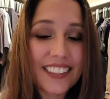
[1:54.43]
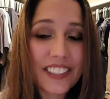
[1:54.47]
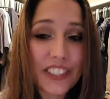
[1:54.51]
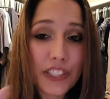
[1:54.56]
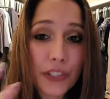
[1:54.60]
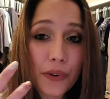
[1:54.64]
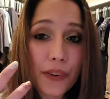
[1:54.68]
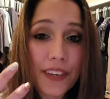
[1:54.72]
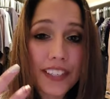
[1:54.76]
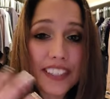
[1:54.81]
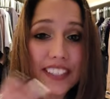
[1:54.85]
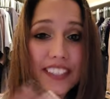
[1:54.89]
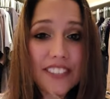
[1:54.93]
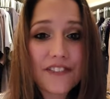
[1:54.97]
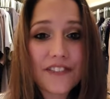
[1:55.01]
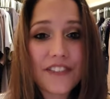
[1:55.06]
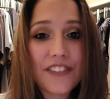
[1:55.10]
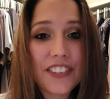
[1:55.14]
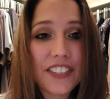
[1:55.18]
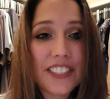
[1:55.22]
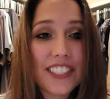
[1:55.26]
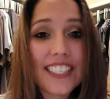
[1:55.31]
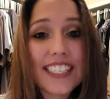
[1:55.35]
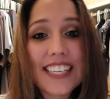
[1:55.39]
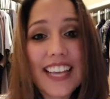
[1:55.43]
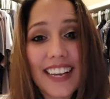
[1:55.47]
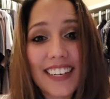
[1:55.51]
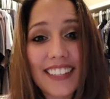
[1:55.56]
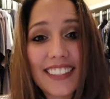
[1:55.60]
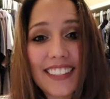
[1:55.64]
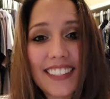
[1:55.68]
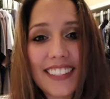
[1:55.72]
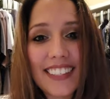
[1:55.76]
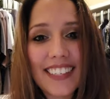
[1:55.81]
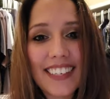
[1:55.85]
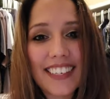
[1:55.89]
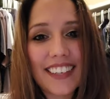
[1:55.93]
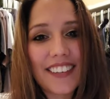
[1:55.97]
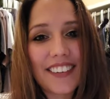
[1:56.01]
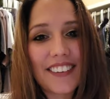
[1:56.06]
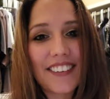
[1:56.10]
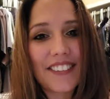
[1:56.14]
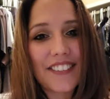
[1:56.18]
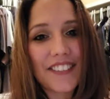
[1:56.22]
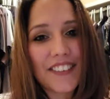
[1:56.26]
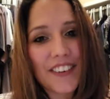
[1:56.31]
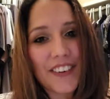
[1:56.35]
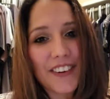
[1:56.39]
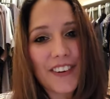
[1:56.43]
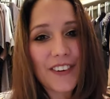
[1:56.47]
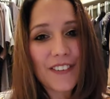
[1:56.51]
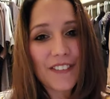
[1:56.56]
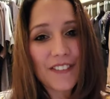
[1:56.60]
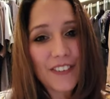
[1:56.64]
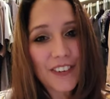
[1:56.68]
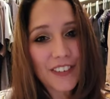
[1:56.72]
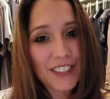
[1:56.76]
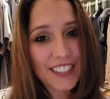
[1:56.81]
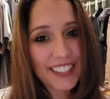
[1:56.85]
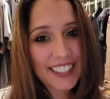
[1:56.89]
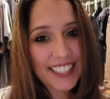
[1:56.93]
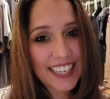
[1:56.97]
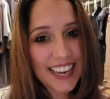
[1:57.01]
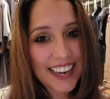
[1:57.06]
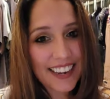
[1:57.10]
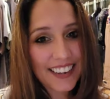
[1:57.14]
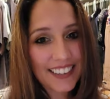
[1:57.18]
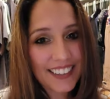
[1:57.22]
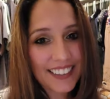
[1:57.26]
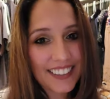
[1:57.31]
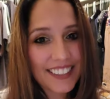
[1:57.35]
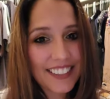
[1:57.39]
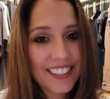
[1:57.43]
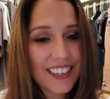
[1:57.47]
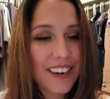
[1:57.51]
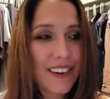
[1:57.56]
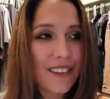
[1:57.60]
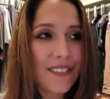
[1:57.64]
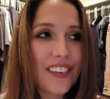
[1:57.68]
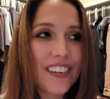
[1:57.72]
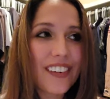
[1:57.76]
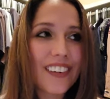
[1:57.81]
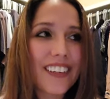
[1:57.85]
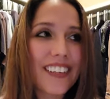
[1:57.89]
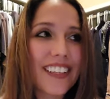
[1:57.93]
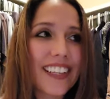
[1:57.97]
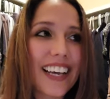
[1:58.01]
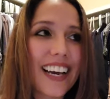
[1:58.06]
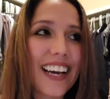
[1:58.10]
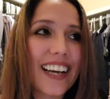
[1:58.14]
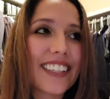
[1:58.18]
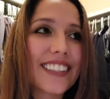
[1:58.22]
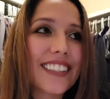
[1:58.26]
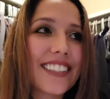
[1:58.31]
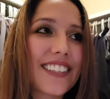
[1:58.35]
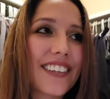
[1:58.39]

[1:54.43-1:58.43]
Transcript: choice for scent uh, for her first day on the job and all that.